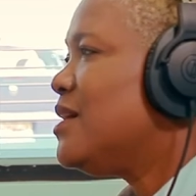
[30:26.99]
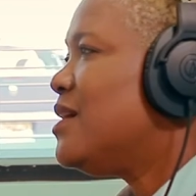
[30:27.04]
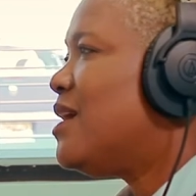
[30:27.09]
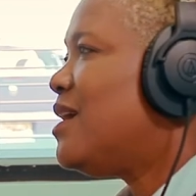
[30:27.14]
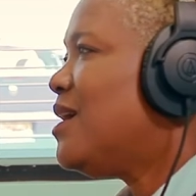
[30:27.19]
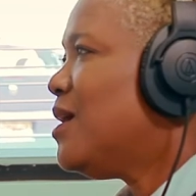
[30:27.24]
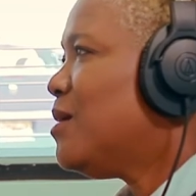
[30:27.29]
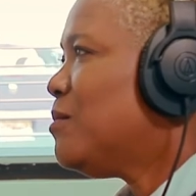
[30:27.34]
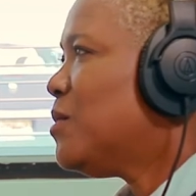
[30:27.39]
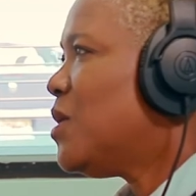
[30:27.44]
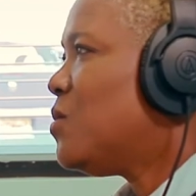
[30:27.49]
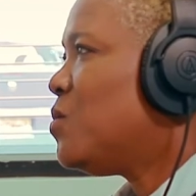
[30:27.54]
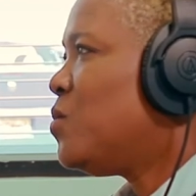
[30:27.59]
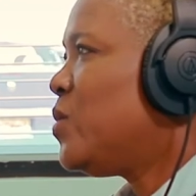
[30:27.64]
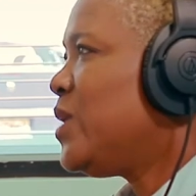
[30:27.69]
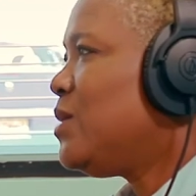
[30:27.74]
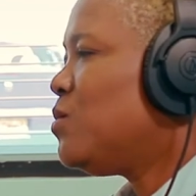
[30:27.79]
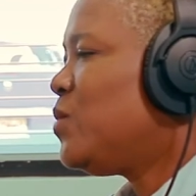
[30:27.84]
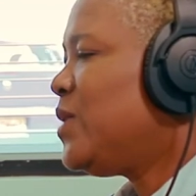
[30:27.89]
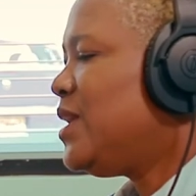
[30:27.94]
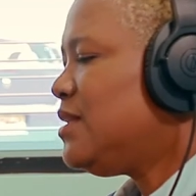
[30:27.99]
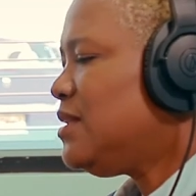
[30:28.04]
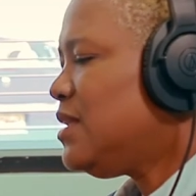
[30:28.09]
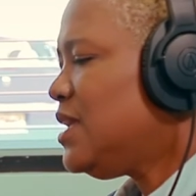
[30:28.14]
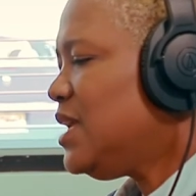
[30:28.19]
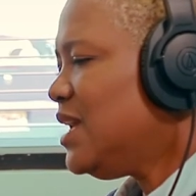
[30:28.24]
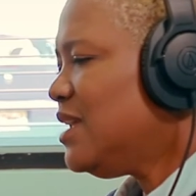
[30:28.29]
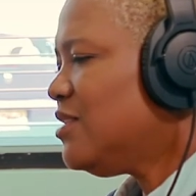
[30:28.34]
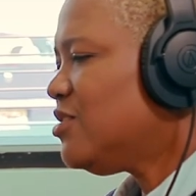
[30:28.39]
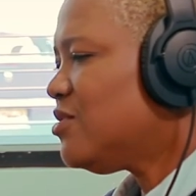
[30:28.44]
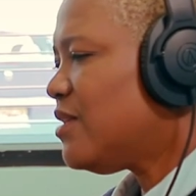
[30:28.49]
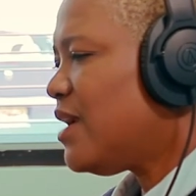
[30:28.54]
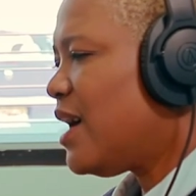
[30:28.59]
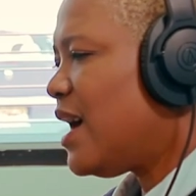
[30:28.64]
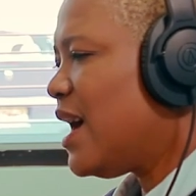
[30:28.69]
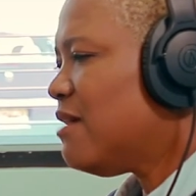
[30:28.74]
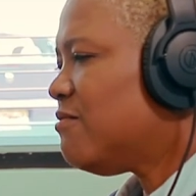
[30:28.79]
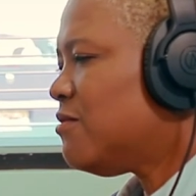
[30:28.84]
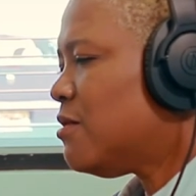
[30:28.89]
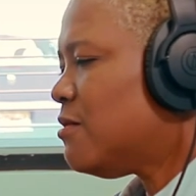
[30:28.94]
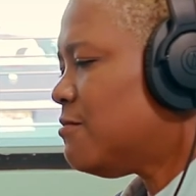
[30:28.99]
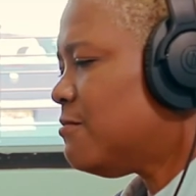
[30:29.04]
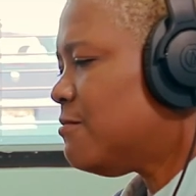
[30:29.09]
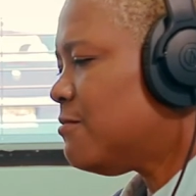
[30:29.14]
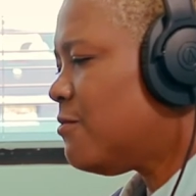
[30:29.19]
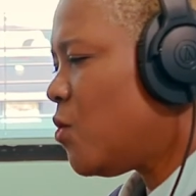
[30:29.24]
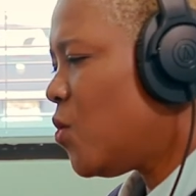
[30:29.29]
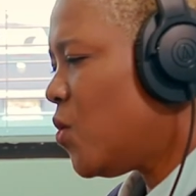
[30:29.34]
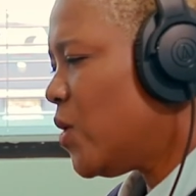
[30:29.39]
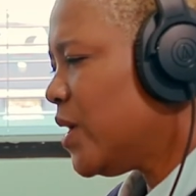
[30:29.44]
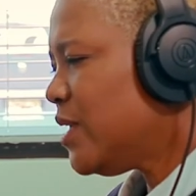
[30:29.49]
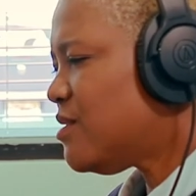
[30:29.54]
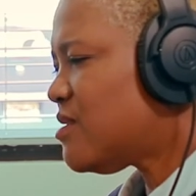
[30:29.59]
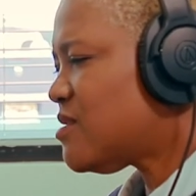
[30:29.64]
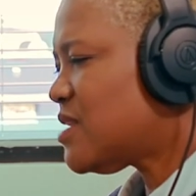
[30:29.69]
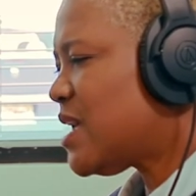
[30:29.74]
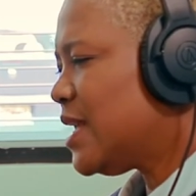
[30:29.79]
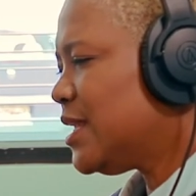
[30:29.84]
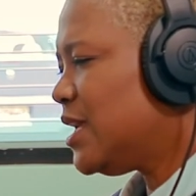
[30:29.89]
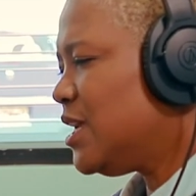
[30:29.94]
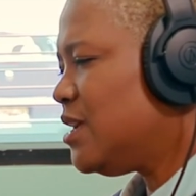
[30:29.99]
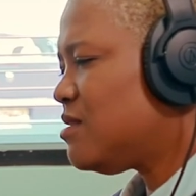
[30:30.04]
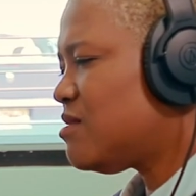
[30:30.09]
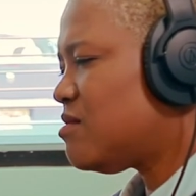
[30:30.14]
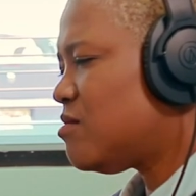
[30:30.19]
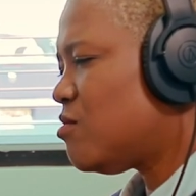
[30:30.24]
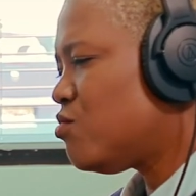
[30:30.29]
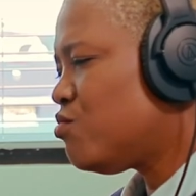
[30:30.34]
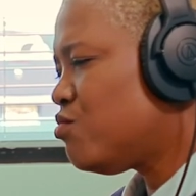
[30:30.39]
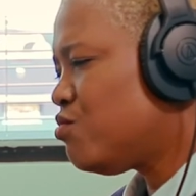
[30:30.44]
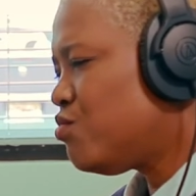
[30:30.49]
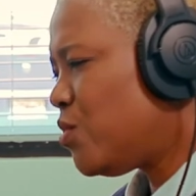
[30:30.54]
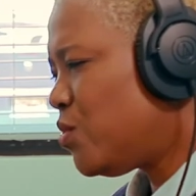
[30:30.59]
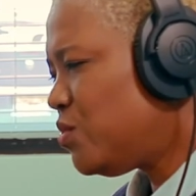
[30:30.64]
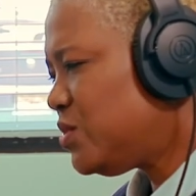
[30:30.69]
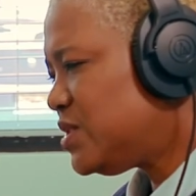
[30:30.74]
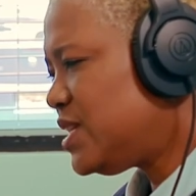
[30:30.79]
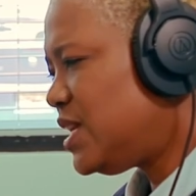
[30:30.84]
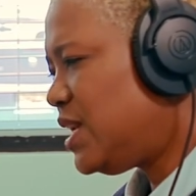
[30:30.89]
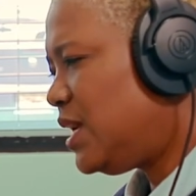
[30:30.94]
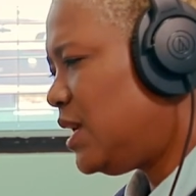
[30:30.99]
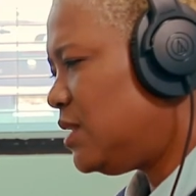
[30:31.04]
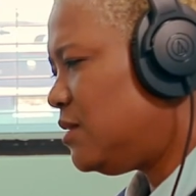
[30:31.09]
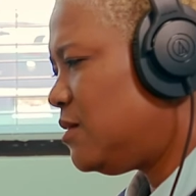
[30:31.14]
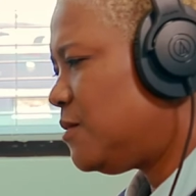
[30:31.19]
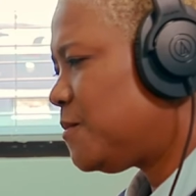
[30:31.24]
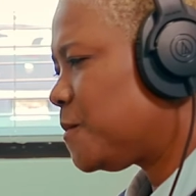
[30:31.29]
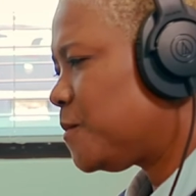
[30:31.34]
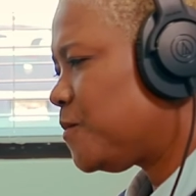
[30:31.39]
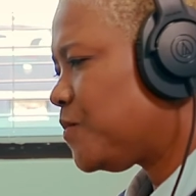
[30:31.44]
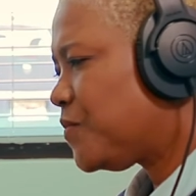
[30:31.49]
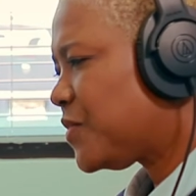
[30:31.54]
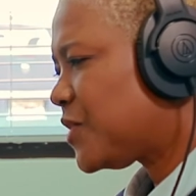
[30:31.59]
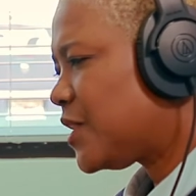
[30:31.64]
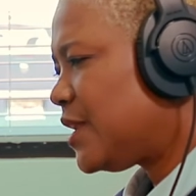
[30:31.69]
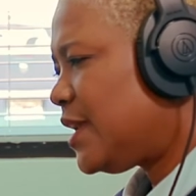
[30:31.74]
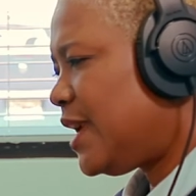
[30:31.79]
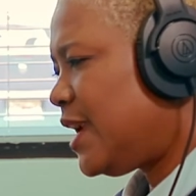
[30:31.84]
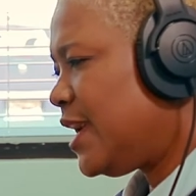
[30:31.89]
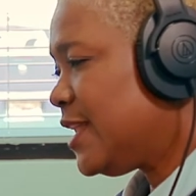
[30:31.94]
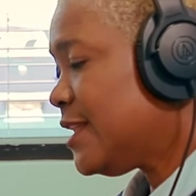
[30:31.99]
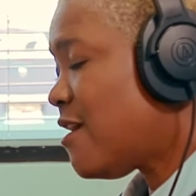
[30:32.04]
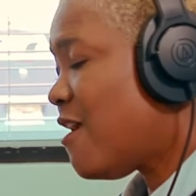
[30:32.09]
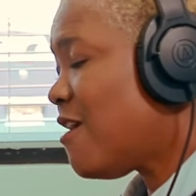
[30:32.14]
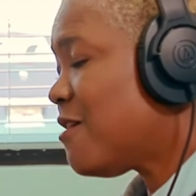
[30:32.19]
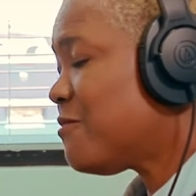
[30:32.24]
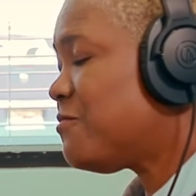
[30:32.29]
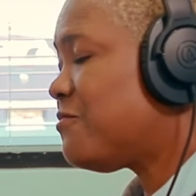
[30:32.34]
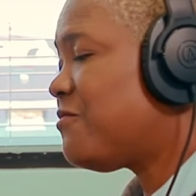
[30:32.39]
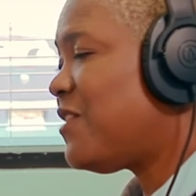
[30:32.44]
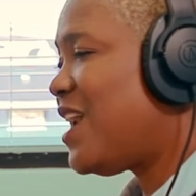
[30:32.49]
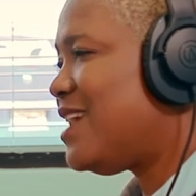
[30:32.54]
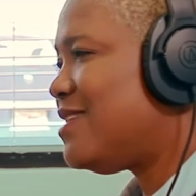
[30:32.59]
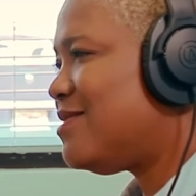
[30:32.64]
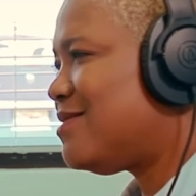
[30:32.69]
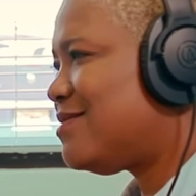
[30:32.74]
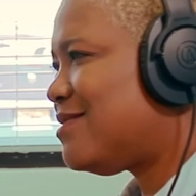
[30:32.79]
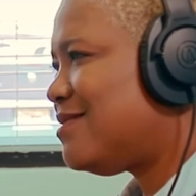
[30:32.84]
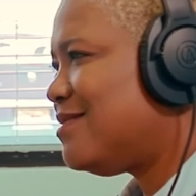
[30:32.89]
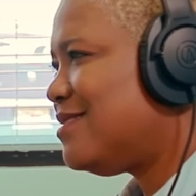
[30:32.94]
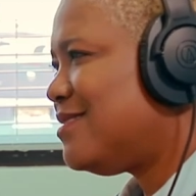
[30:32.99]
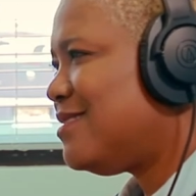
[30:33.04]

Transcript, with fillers: um, we we need to have a voice that is rooted in our faith